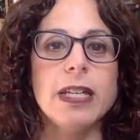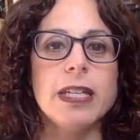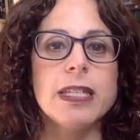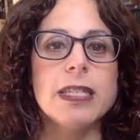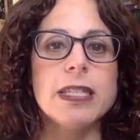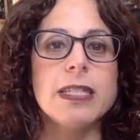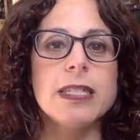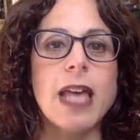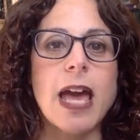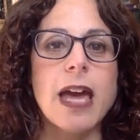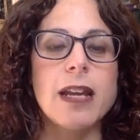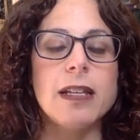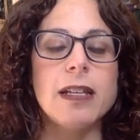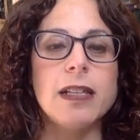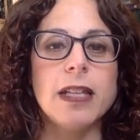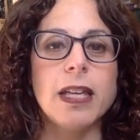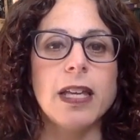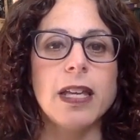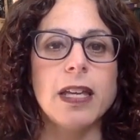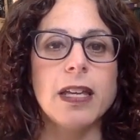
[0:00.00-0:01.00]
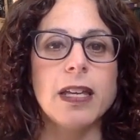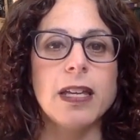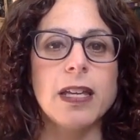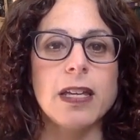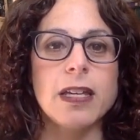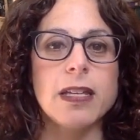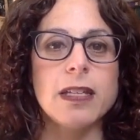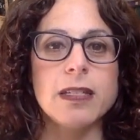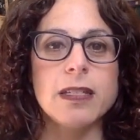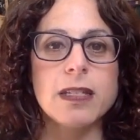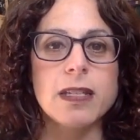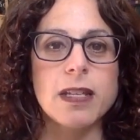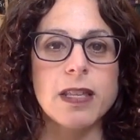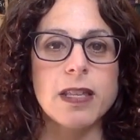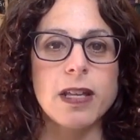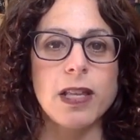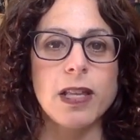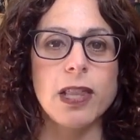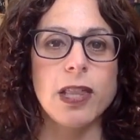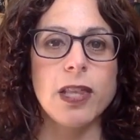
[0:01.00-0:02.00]
settling into
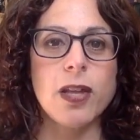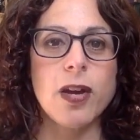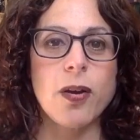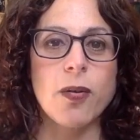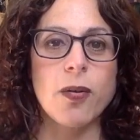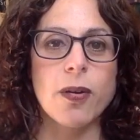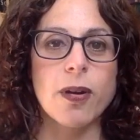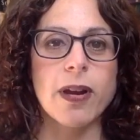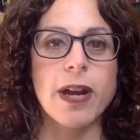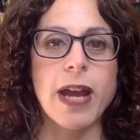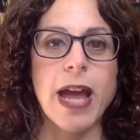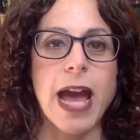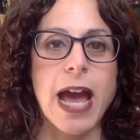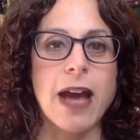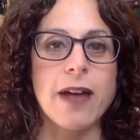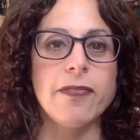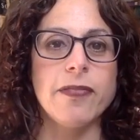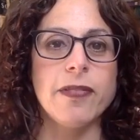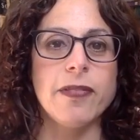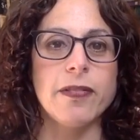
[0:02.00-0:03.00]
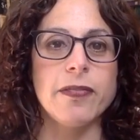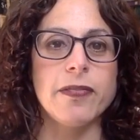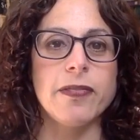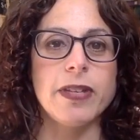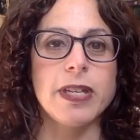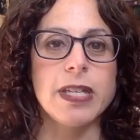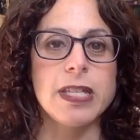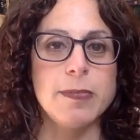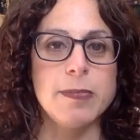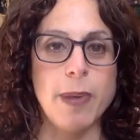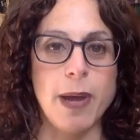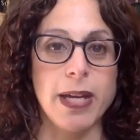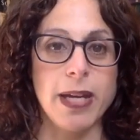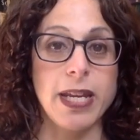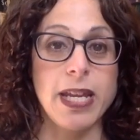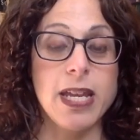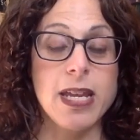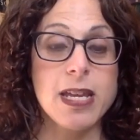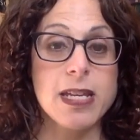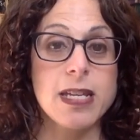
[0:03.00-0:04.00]
the lower half of his
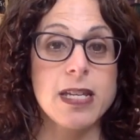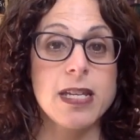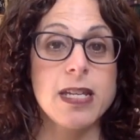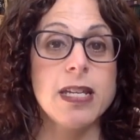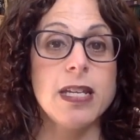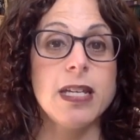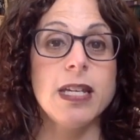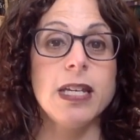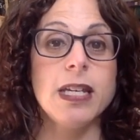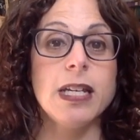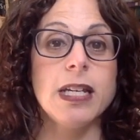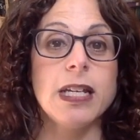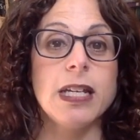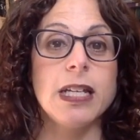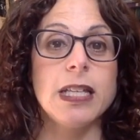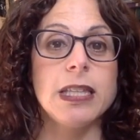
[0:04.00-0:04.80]
body, mm-hmm, mm-hmm.